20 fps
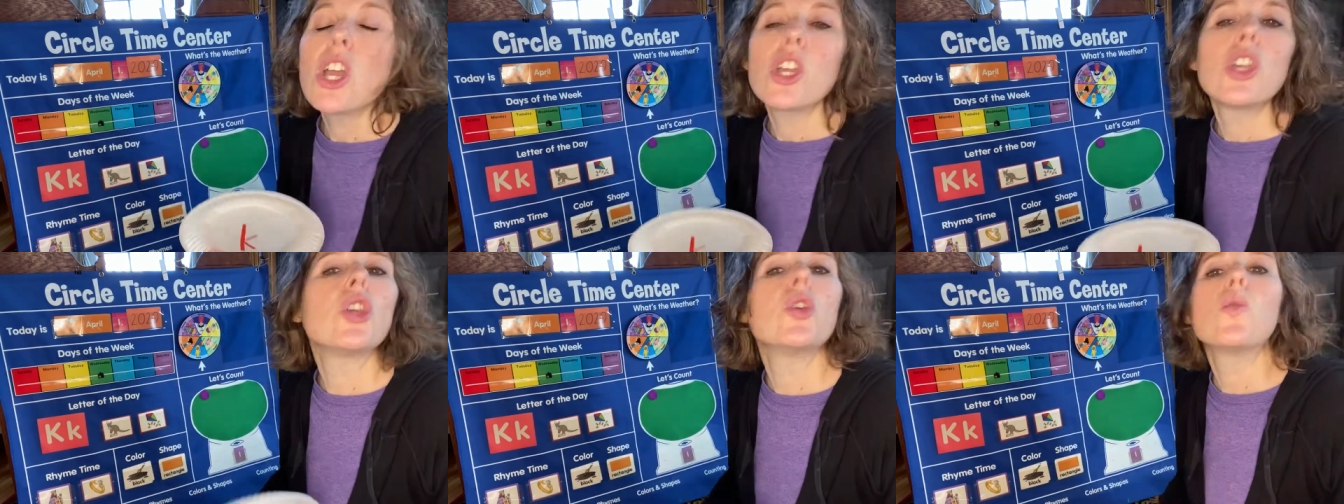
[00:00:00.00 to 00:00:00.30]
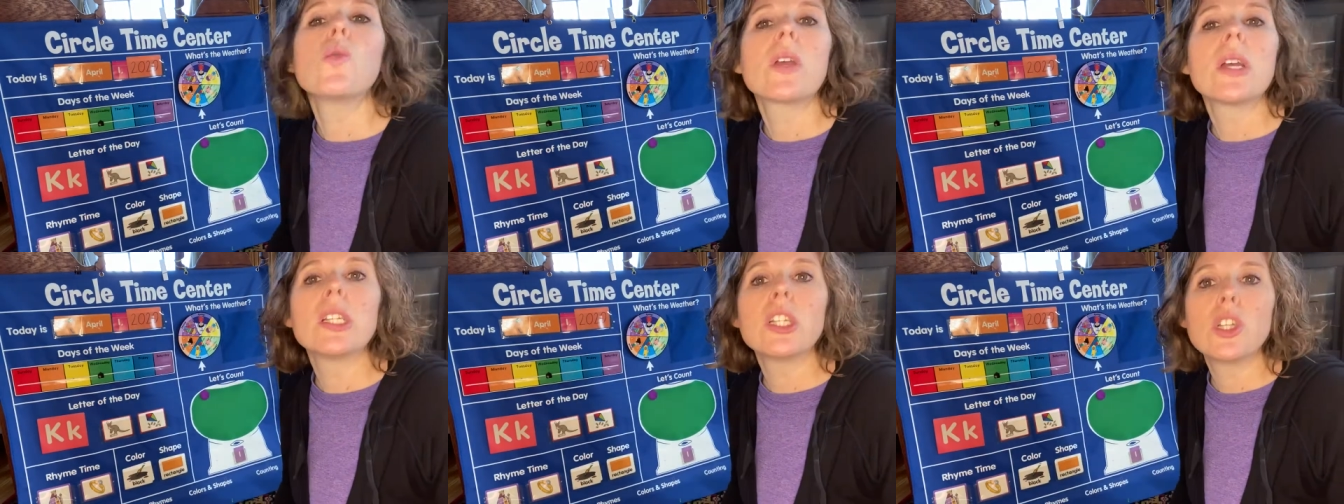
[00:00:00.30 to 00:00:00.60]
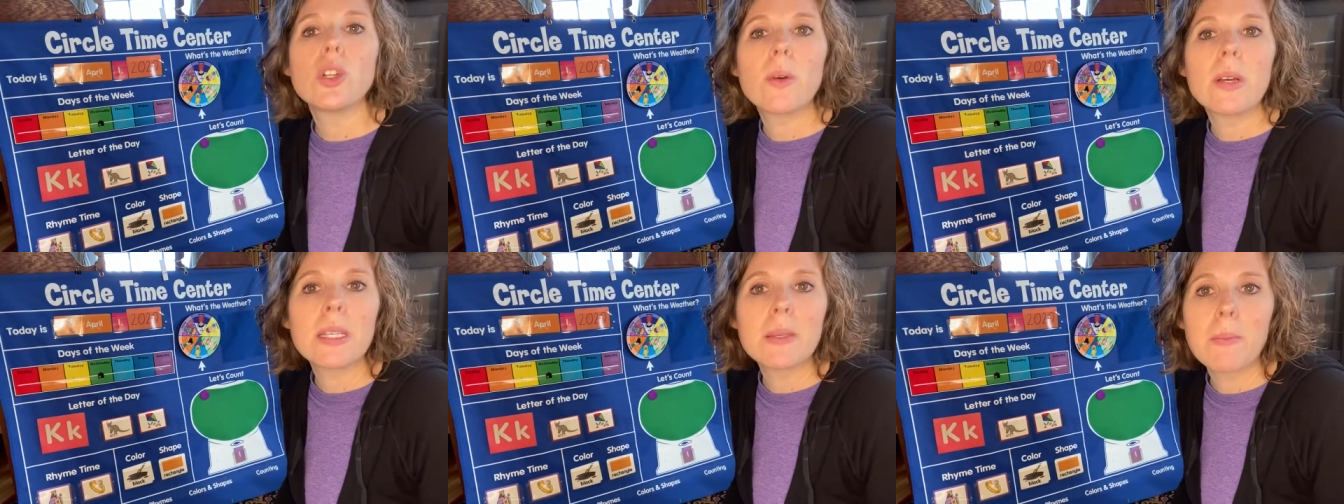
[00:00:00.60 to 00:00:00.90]
You can
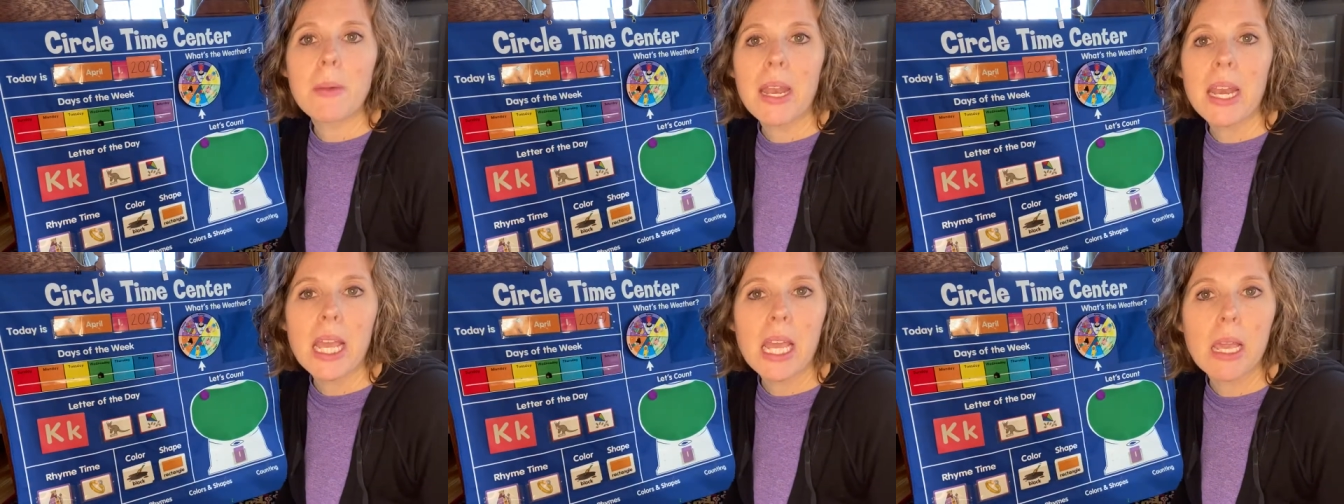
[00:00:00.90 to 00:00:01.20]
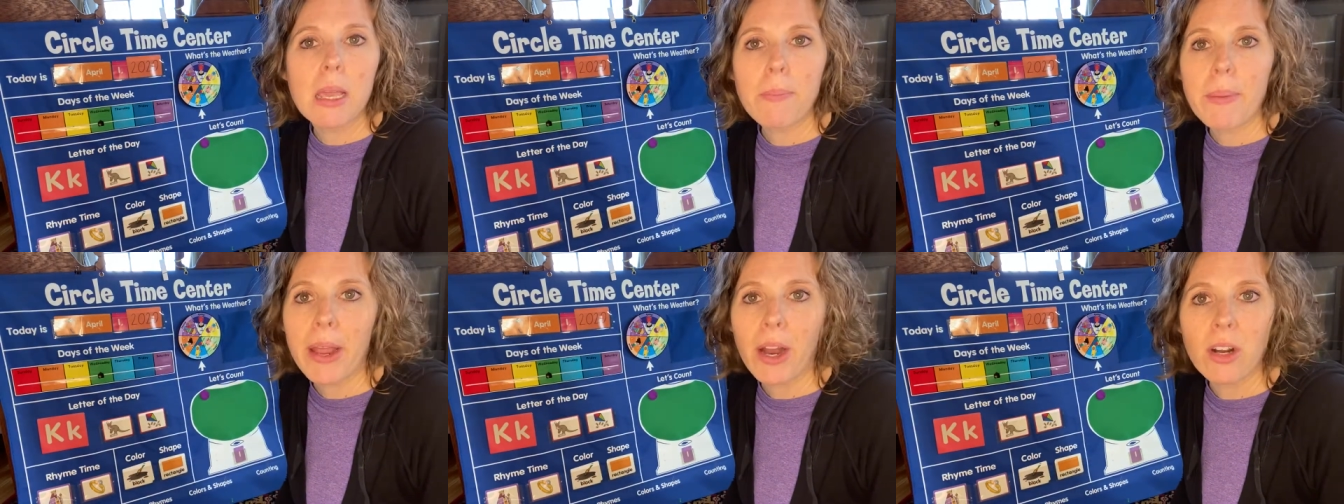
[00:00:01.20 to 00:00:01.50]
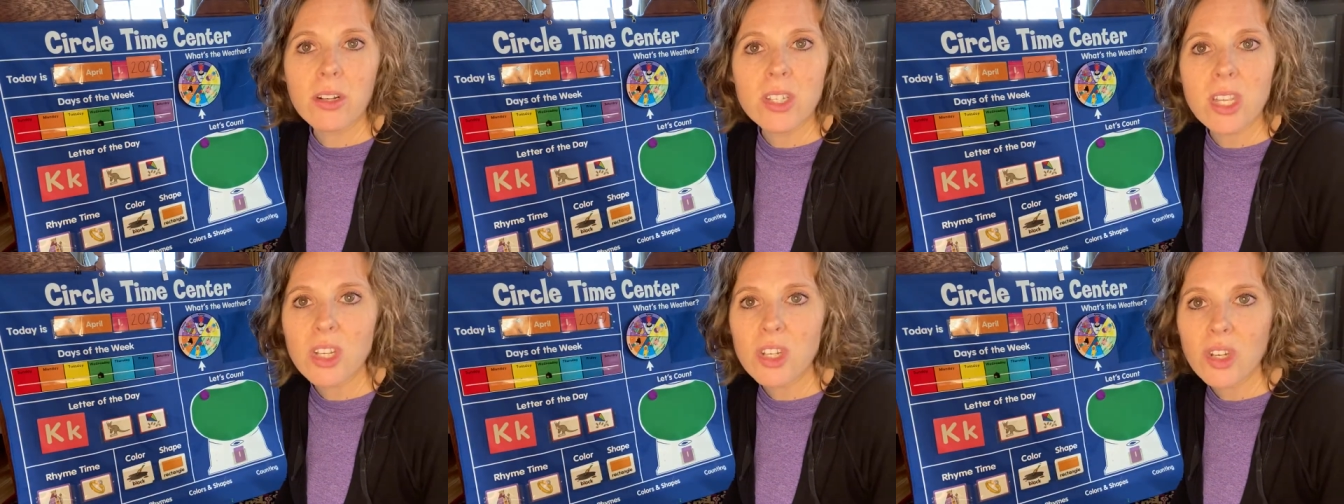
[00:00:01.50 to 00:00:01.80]
do as many
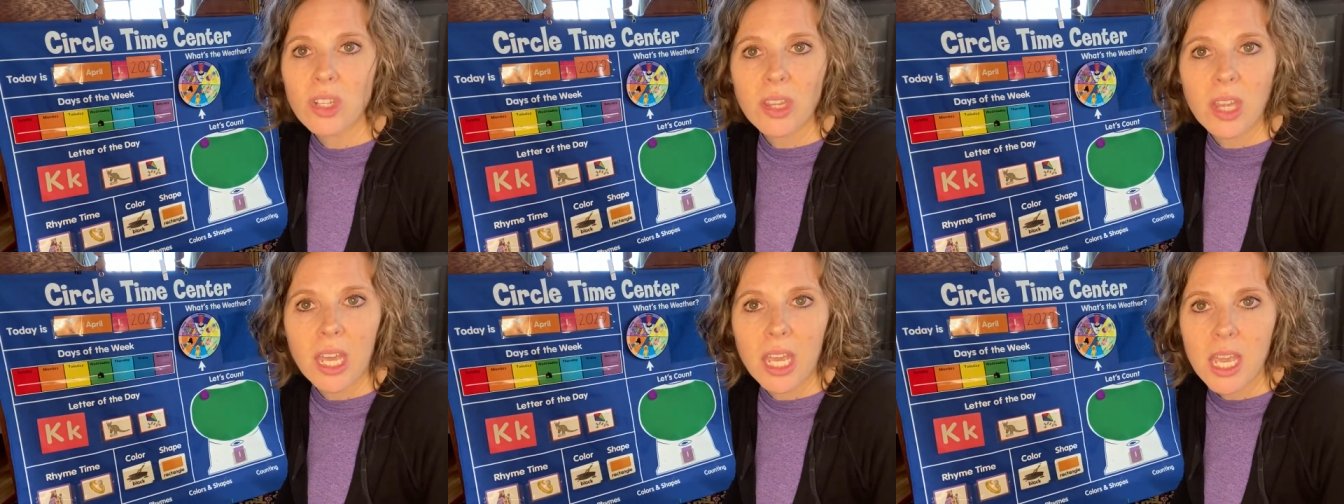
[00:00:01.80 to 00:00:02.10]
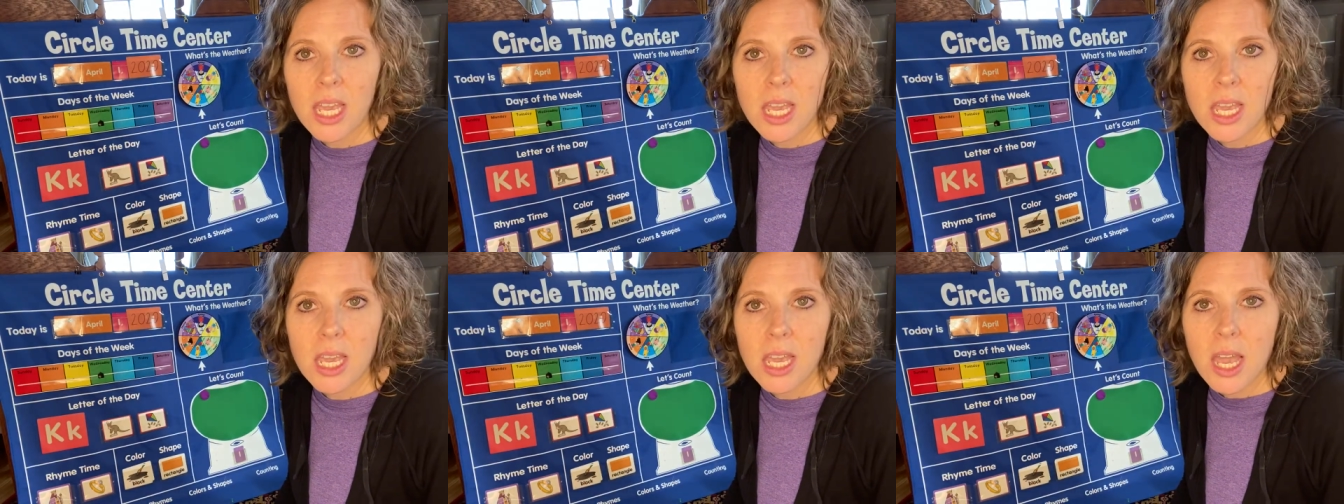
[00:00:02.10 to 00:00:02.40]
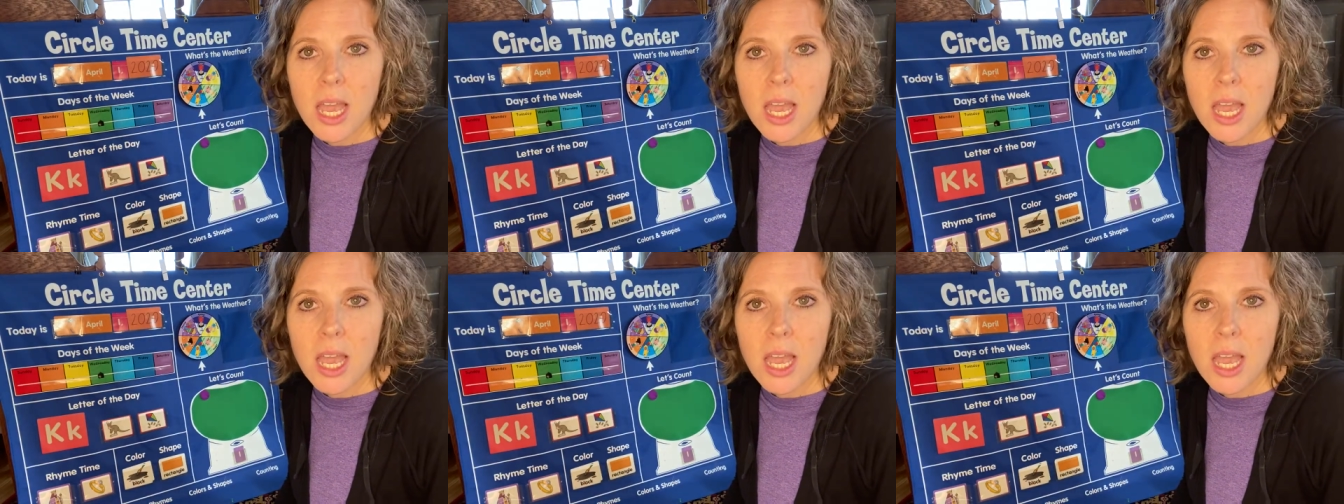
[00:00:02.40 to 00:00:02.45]
pairs as you'd like.